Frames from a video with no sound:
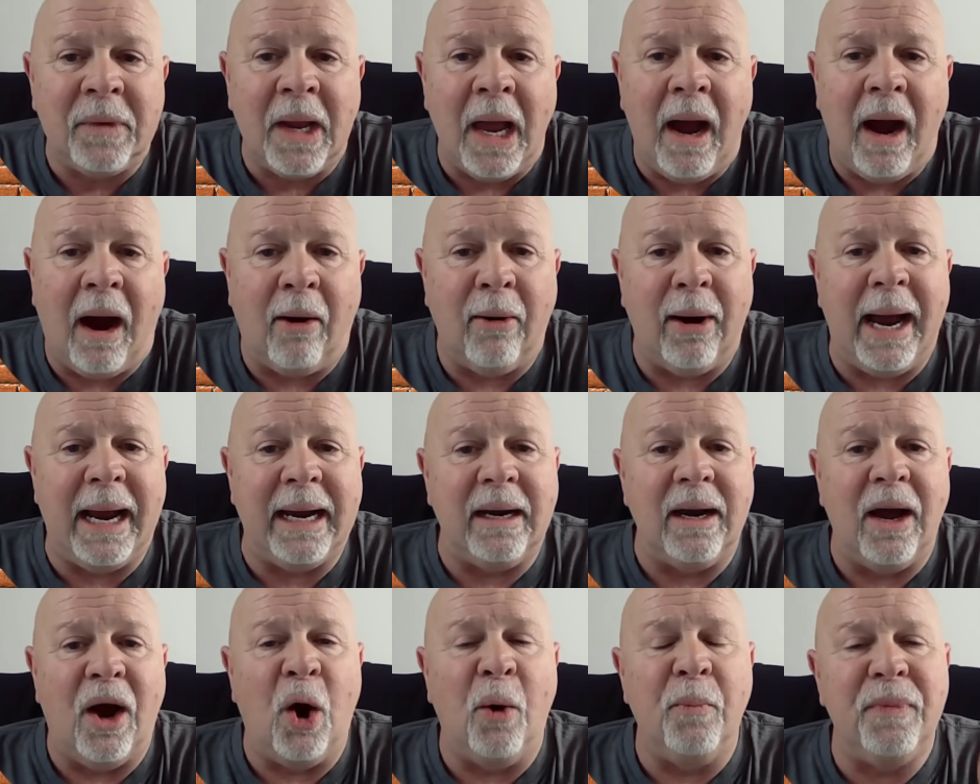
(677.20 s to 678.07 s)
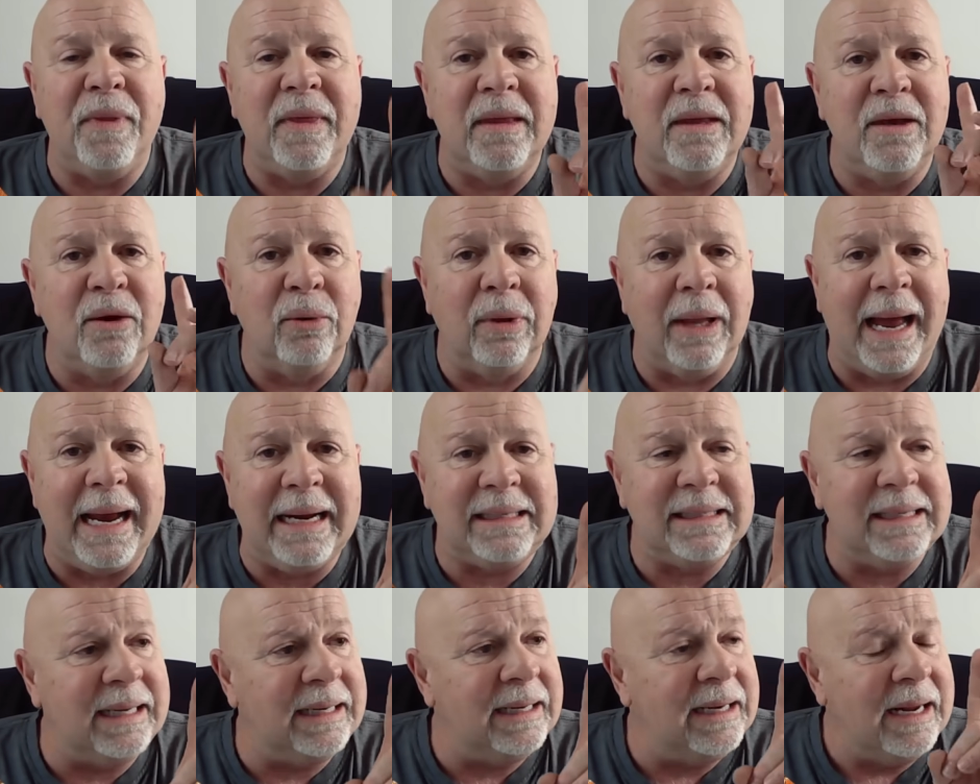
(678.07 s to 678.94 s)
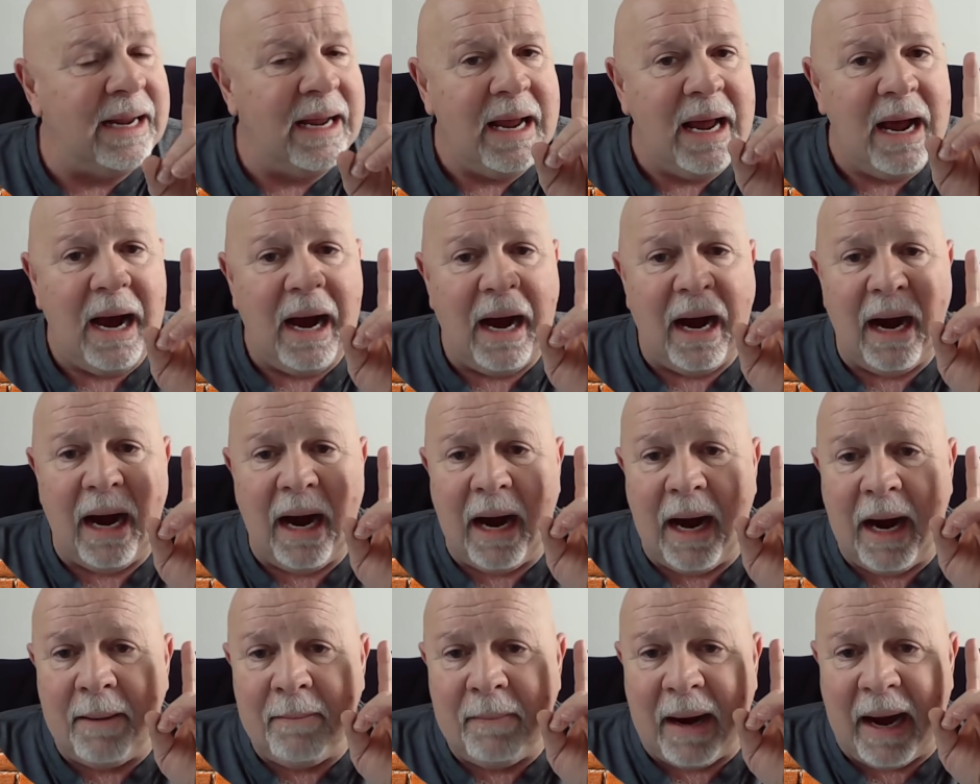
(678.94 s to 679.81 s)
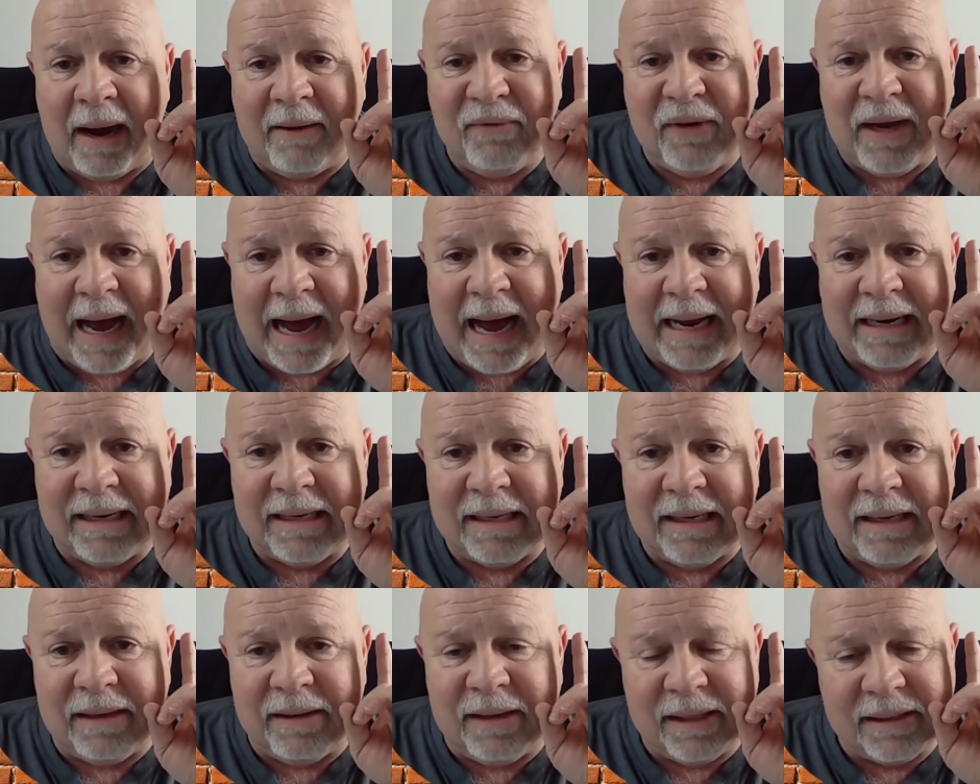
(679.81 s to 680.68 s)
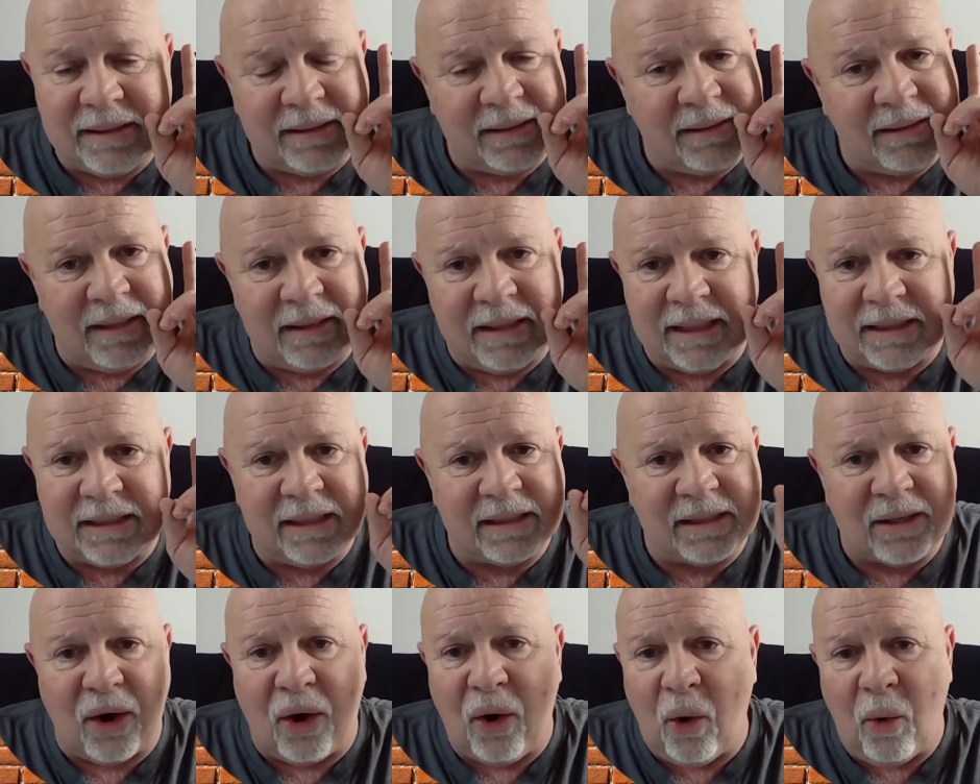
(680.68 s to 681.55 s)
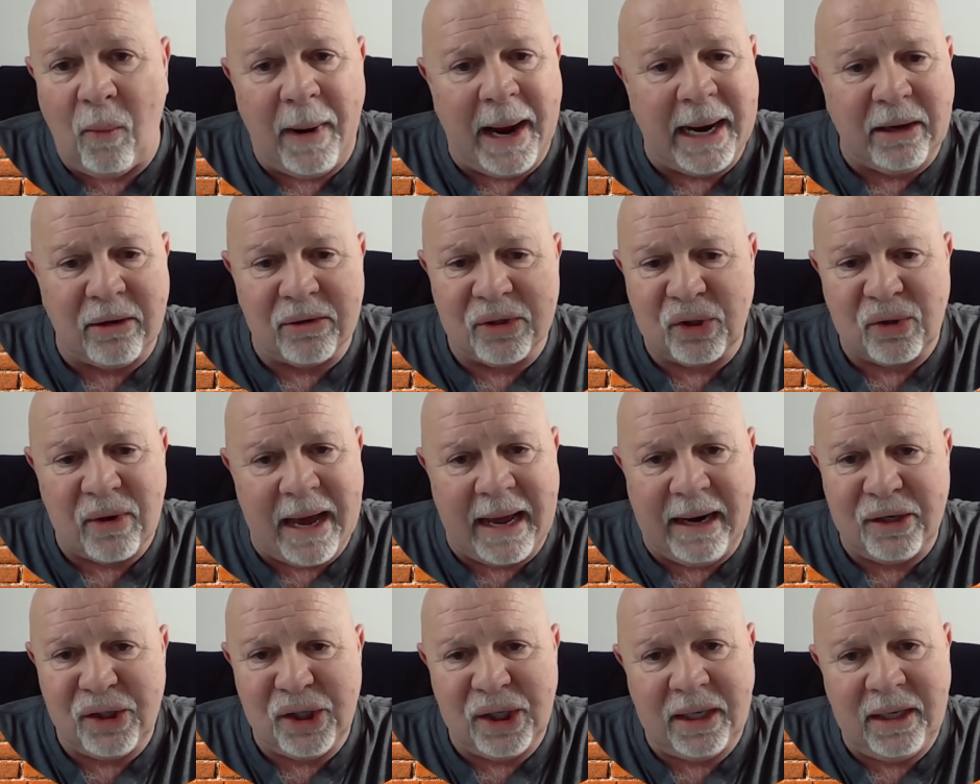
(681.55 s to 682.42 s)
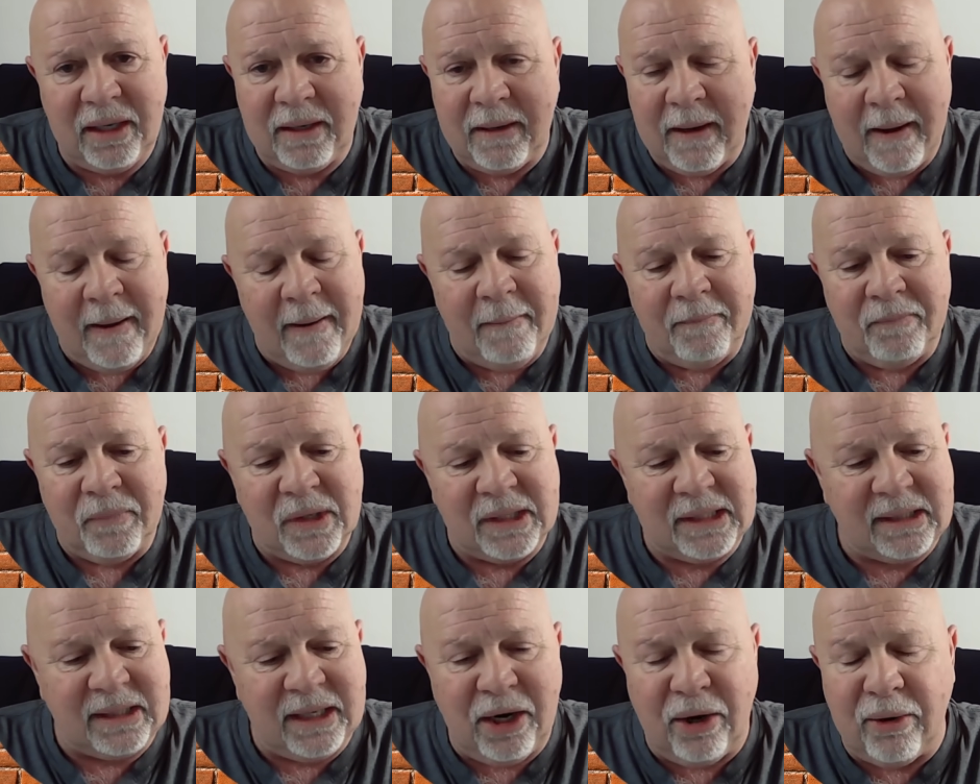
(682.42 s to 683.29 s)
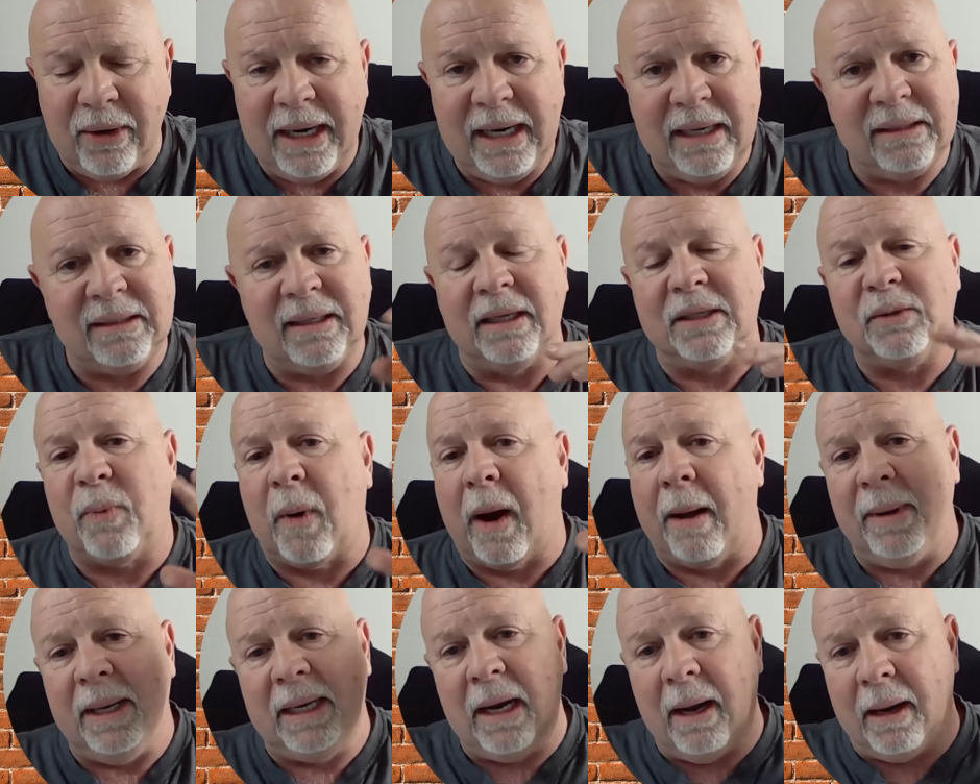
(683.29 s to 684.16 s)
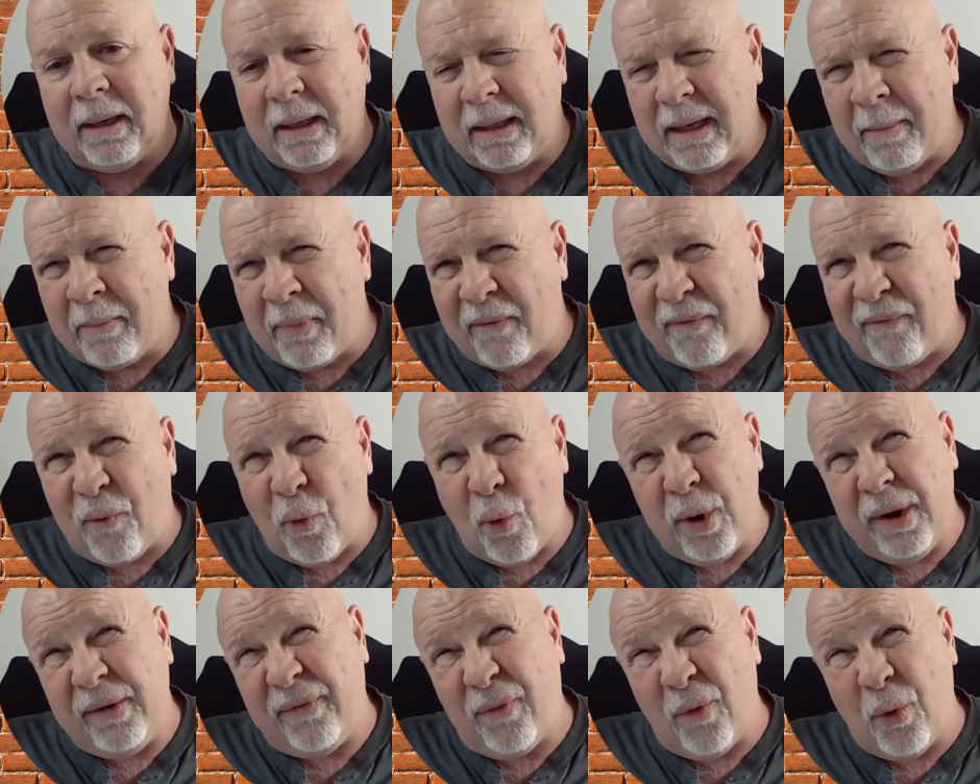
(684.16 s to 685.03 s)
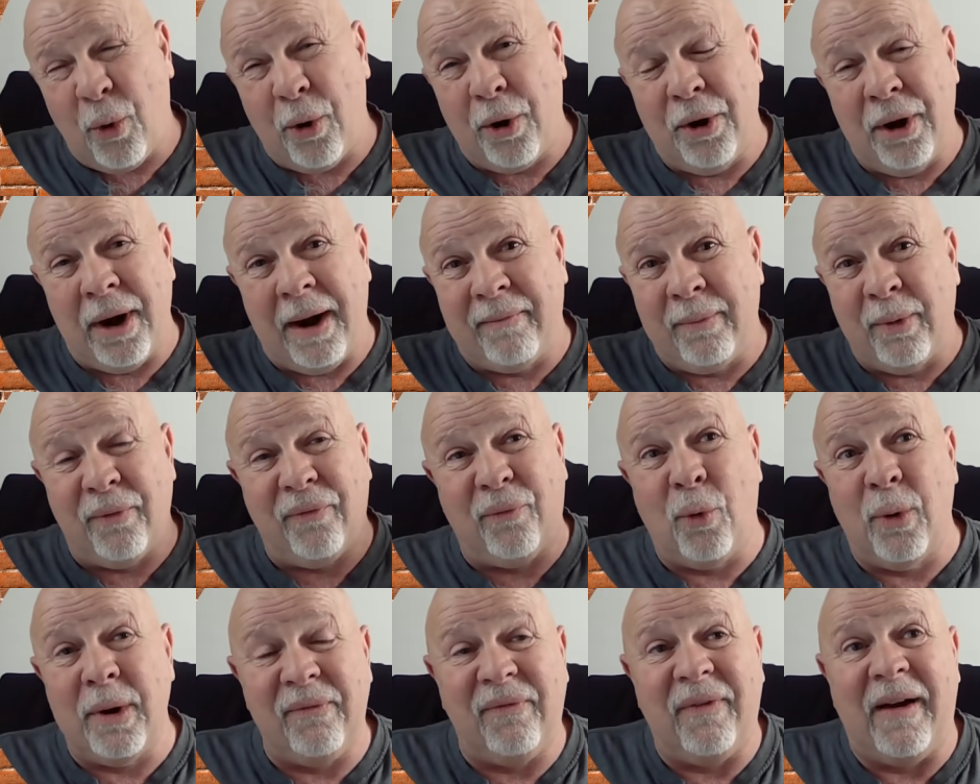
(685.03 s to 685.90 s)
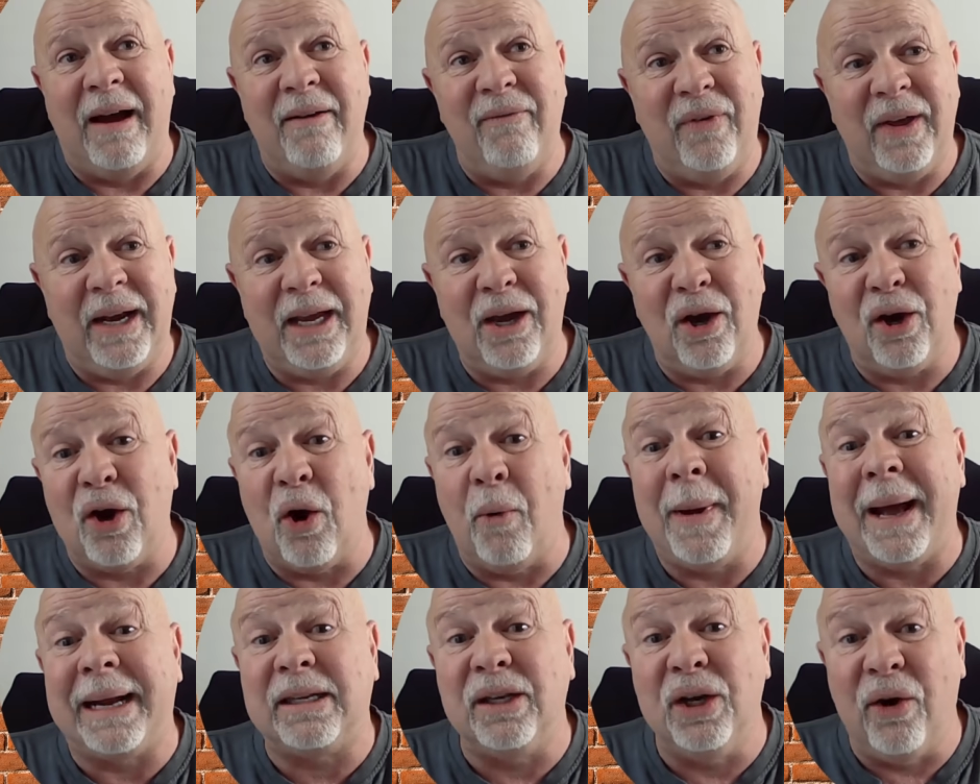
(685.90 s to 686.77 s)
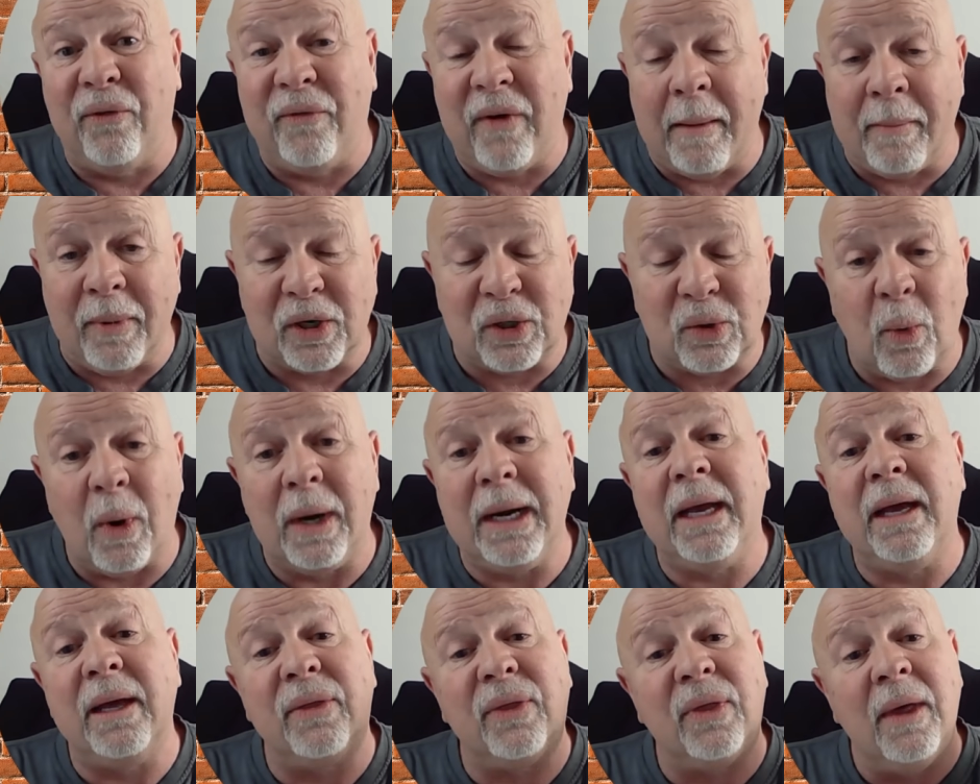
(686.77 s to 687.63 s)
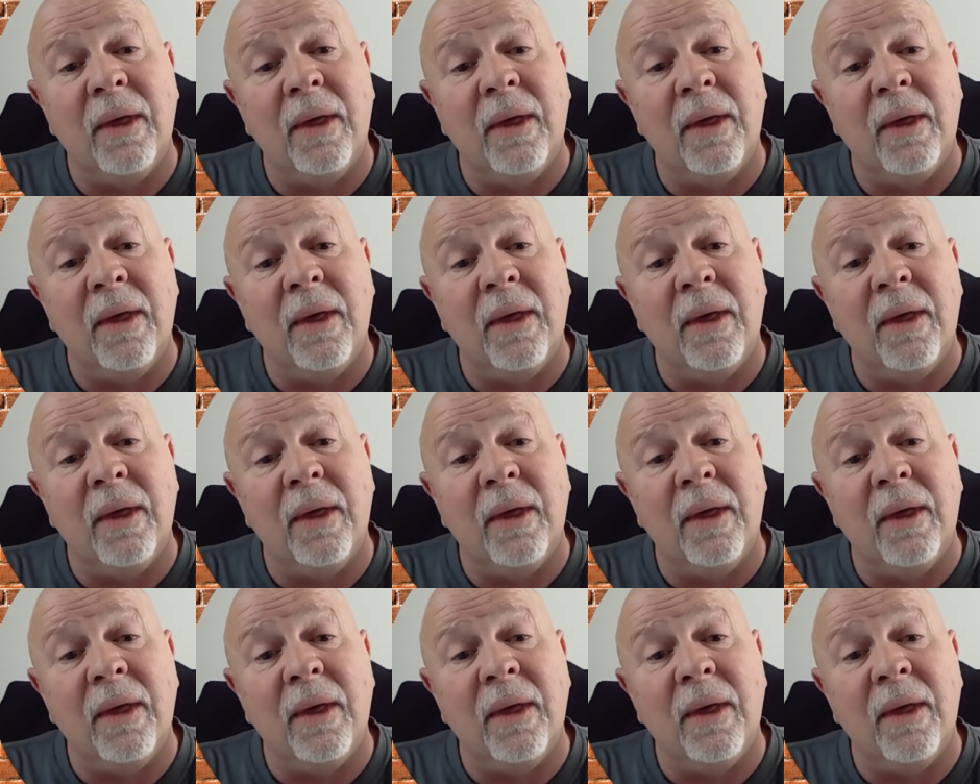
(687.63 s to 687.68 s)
All right. Hope you liked it. I've got this. This is a whole MicroStrategy series that's probably number 44 or number 45 video. Go back to November 20th.